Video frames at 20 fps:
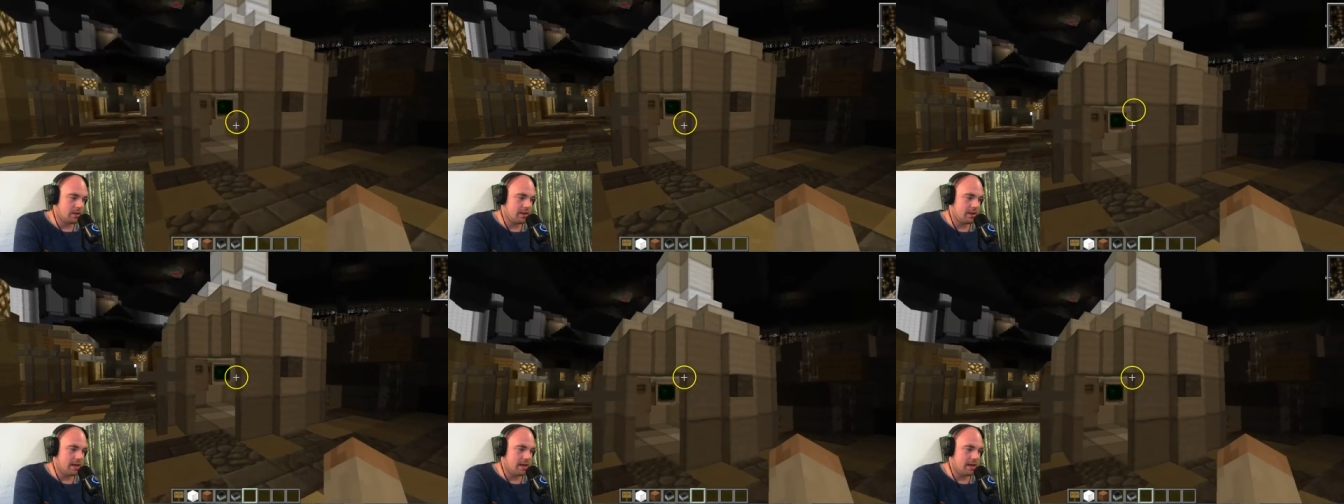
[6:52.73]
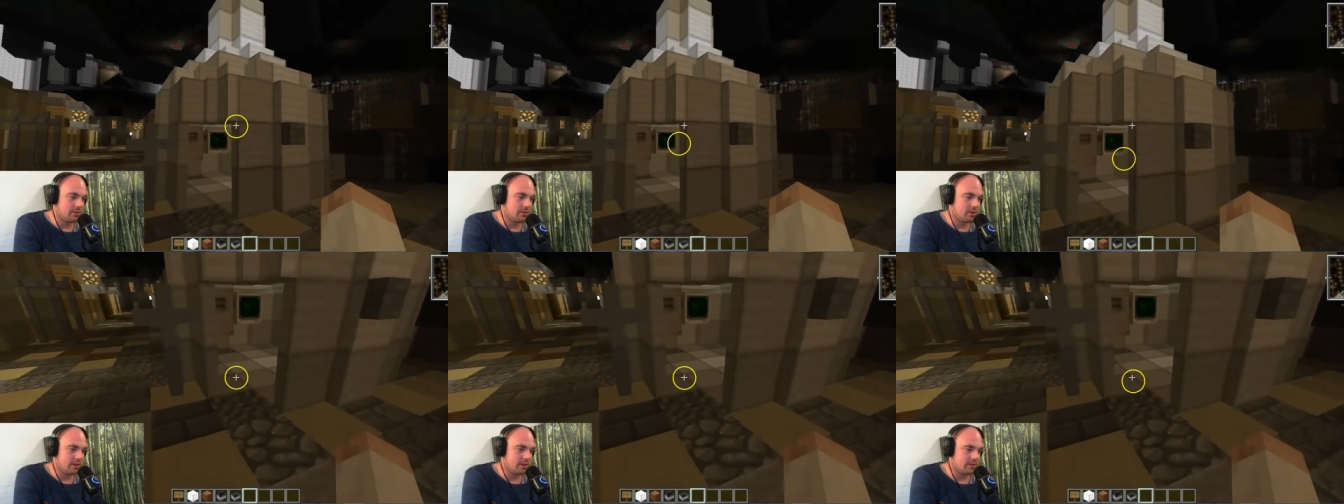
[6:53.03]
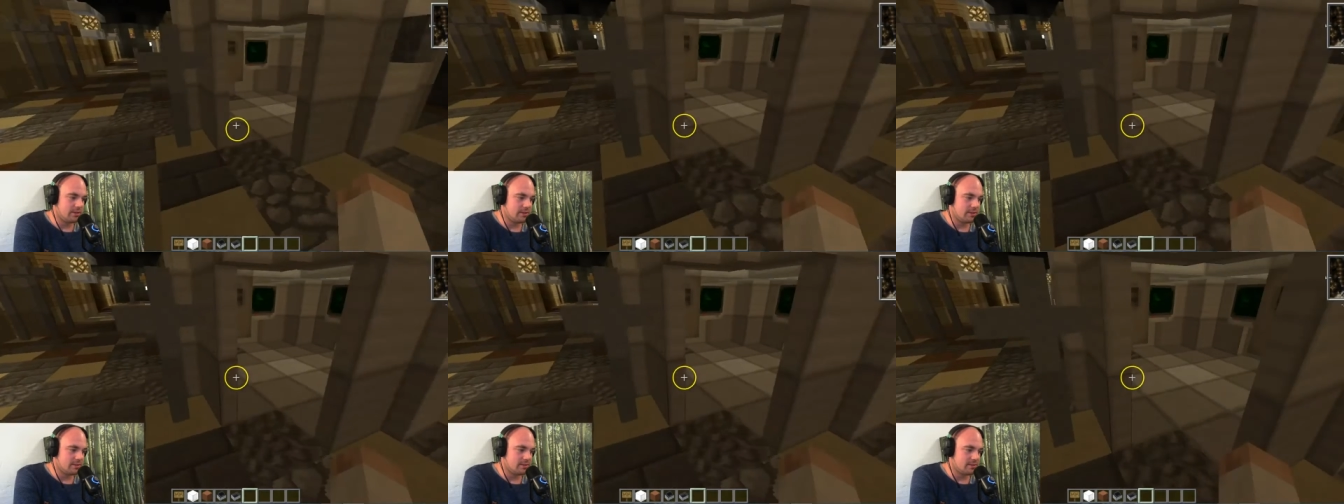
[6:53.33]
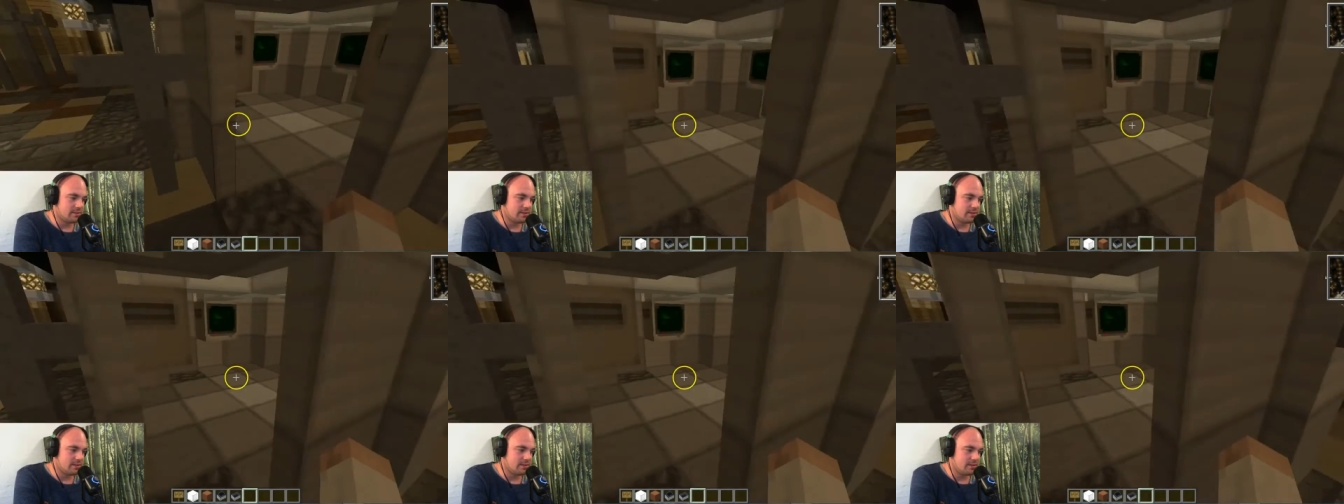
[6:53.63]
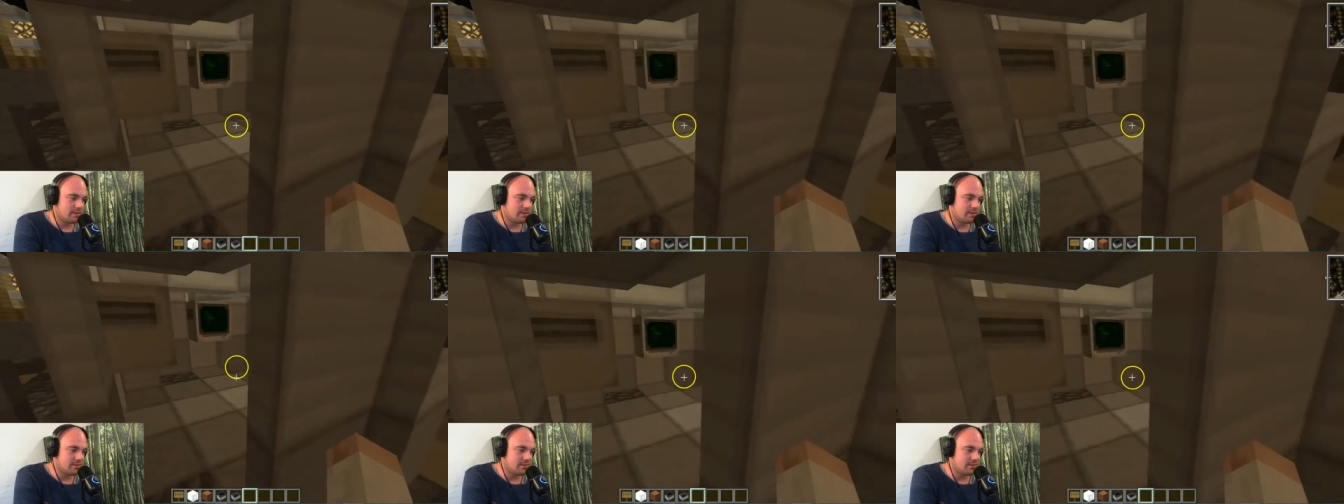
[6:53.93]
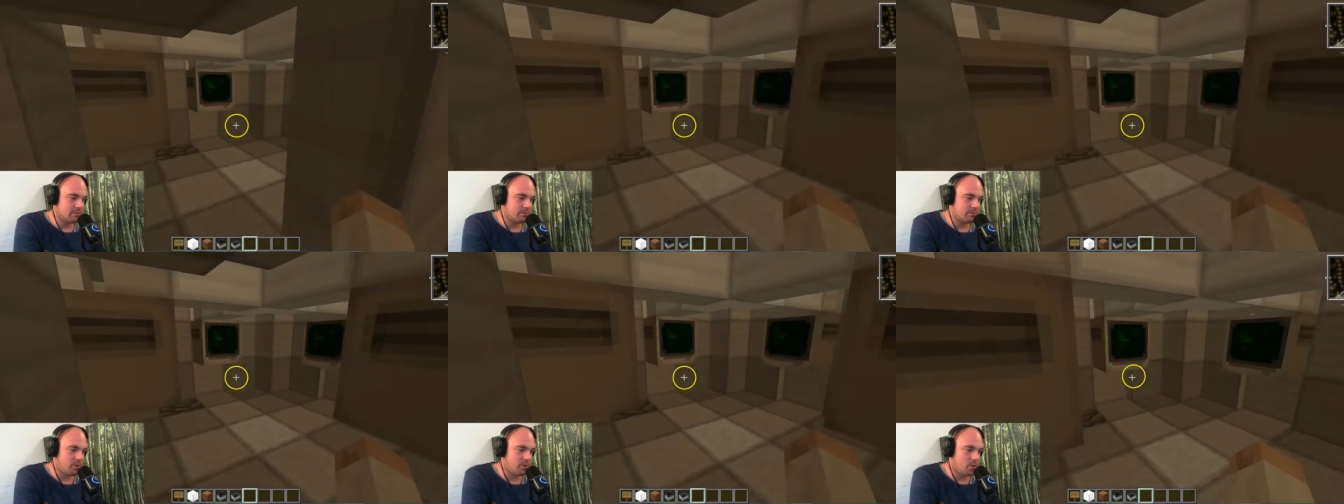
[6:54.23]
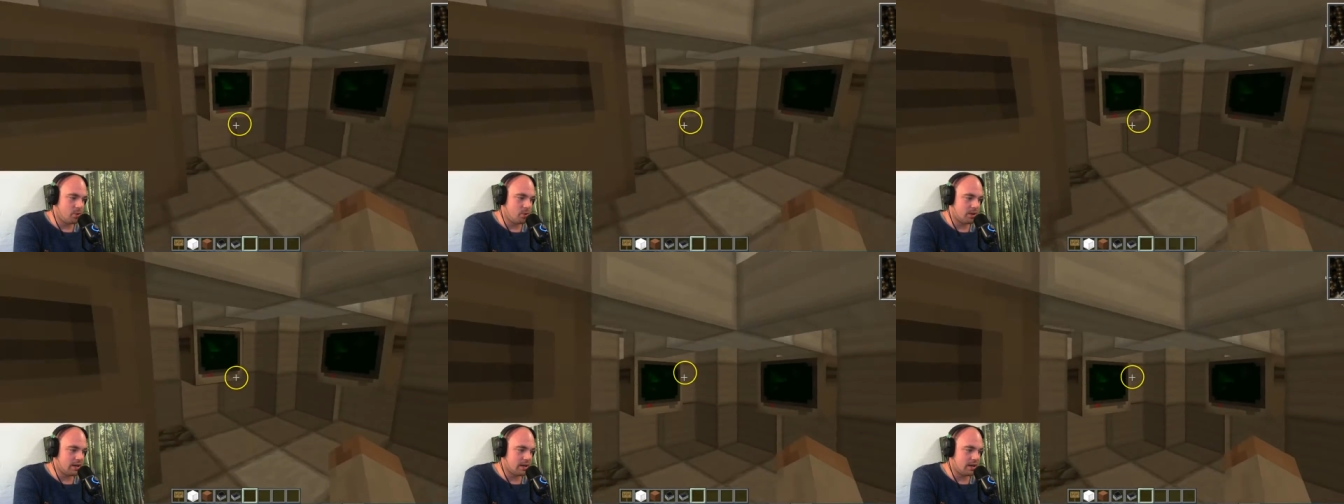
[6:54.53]
Yeah, look at this. This is the
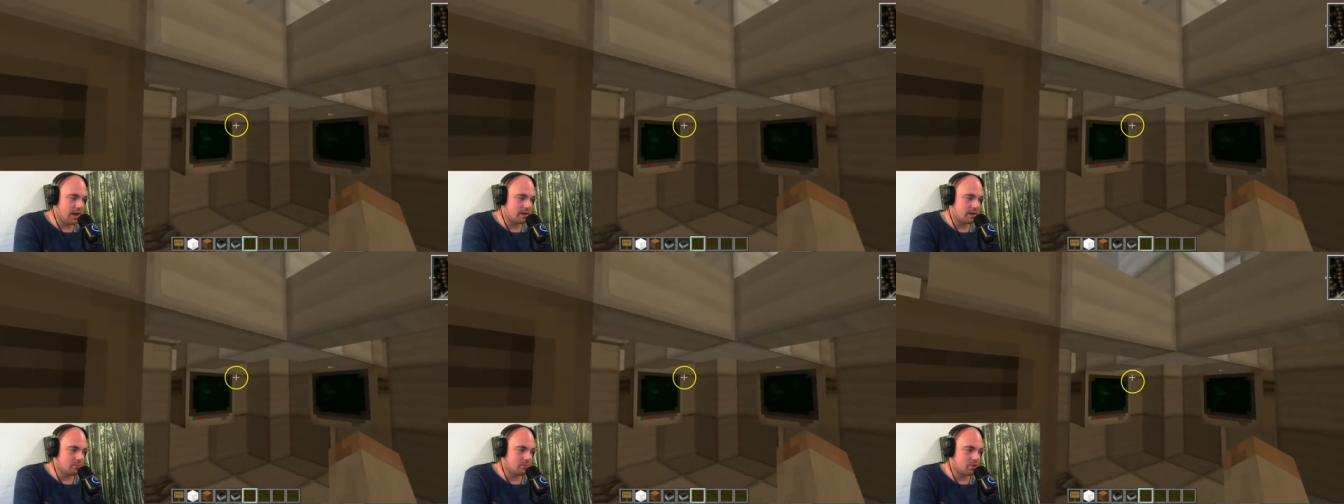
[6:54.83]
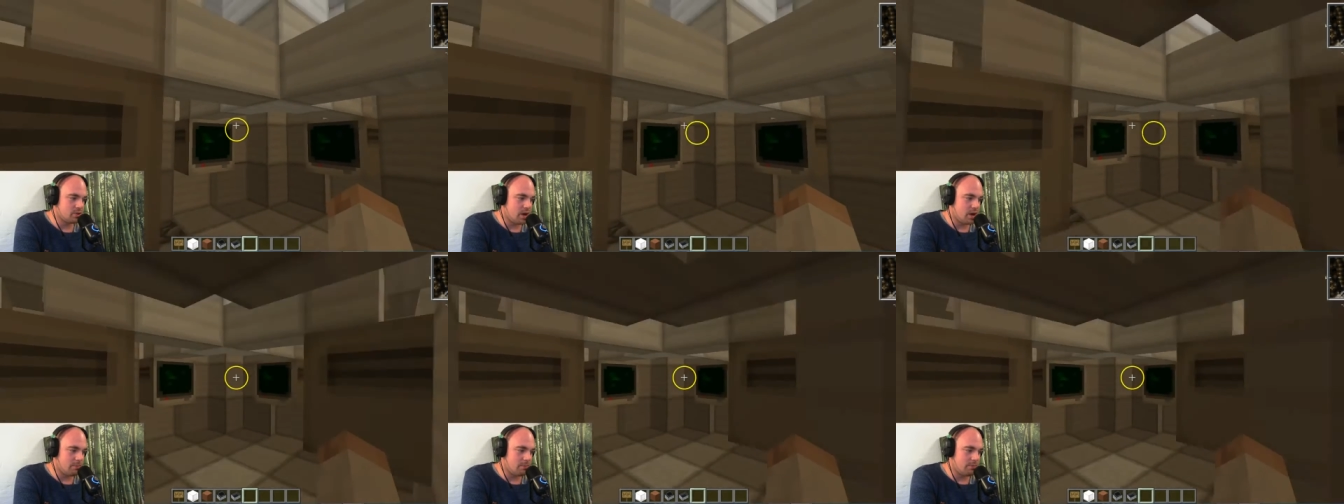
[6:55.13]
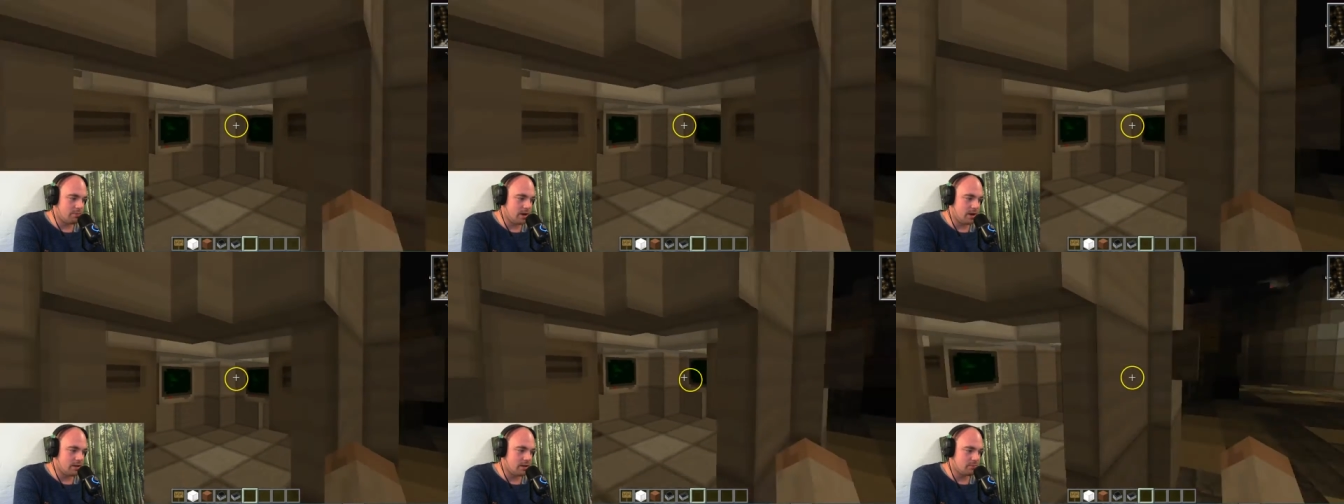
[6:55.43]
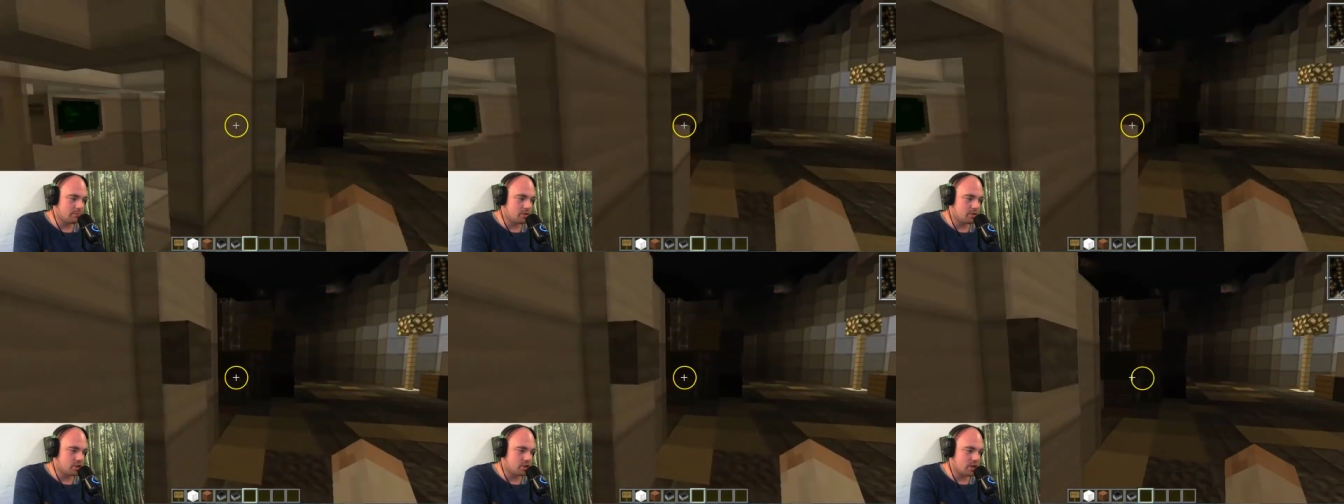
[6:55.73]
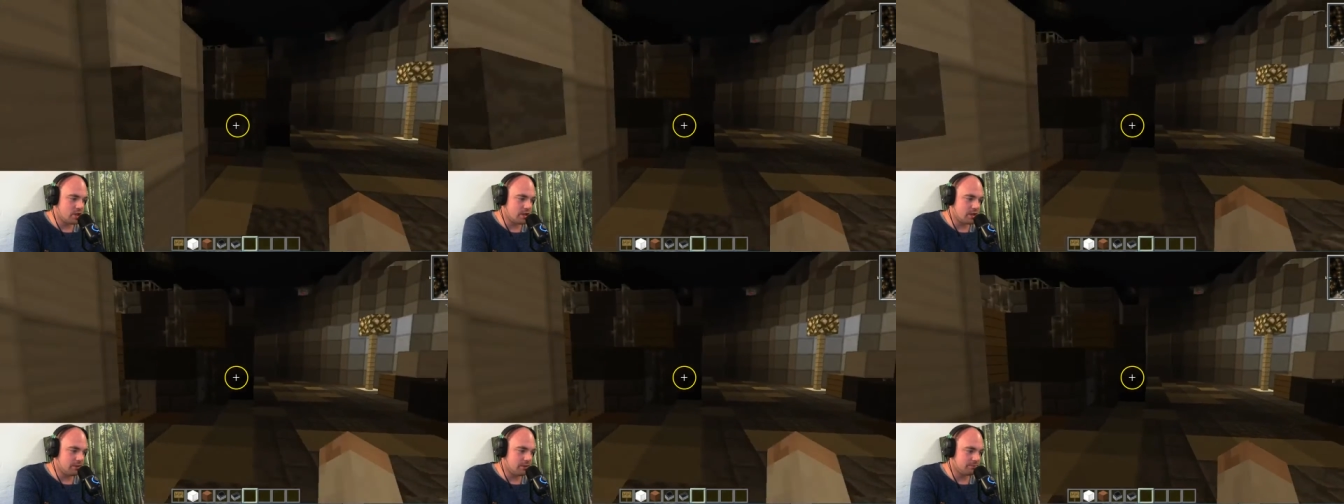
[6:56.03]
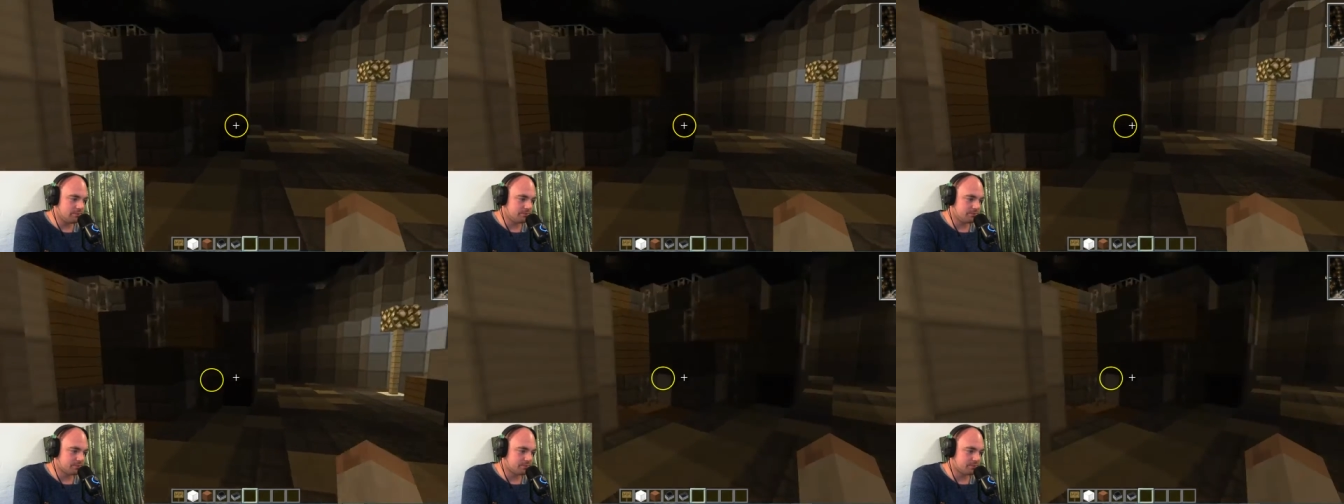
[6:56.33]
broken item shop, item machine.